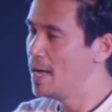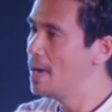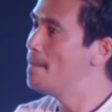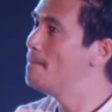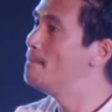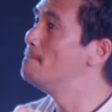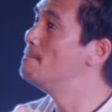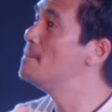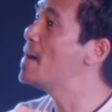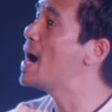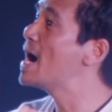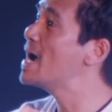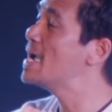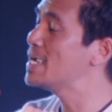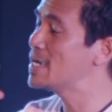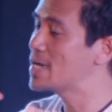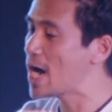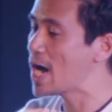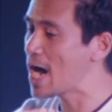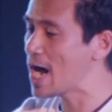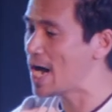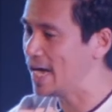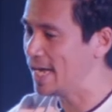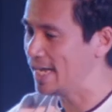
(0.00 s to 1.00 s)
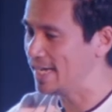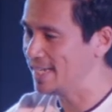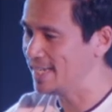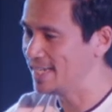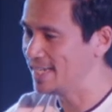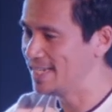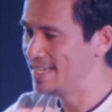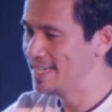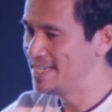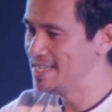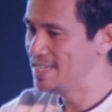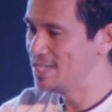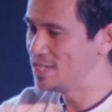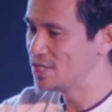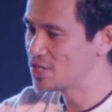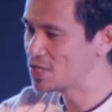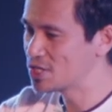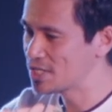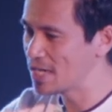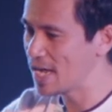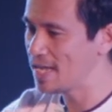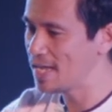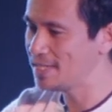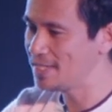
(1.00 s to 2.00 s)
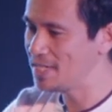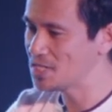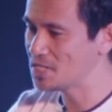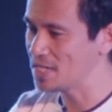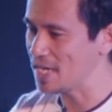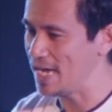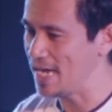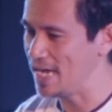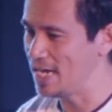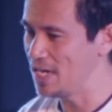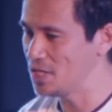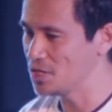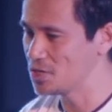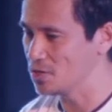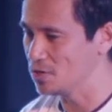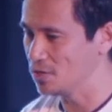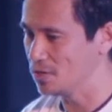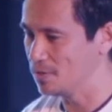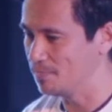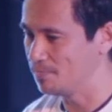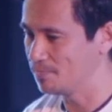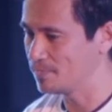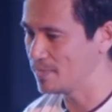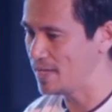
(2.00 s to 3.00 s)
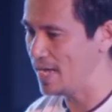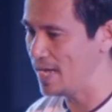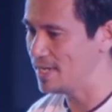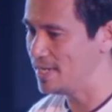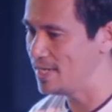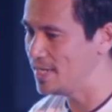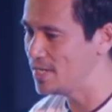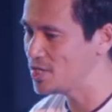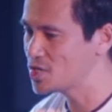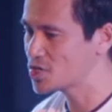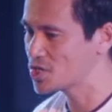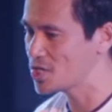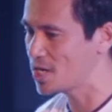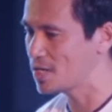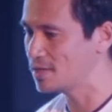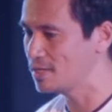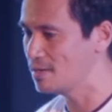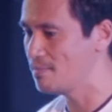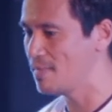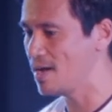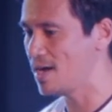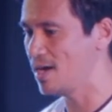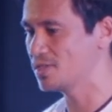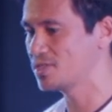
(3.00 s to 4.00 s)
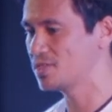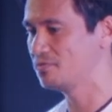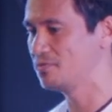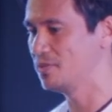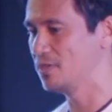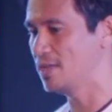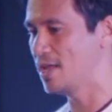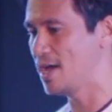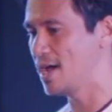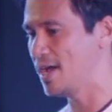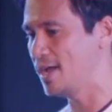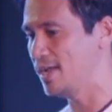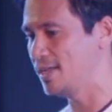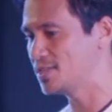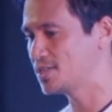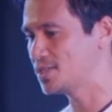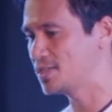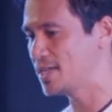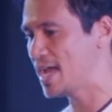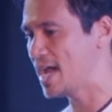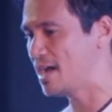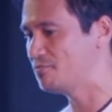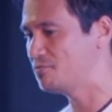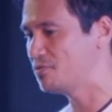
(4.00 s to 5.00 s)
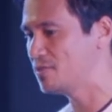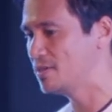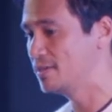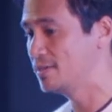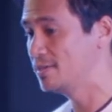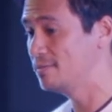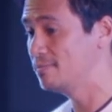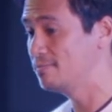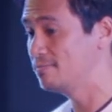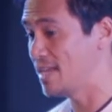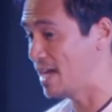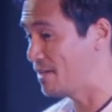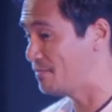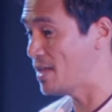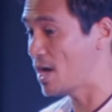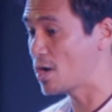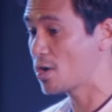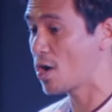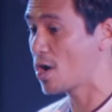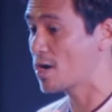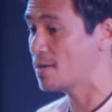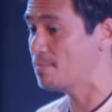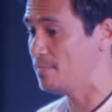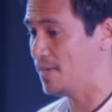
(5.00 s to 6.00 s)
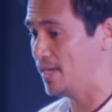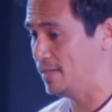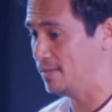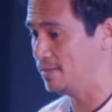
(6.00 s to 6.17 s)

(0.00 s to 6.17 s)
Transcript: My God sent his angel and he shut the mouths of the lions. They have not hurt me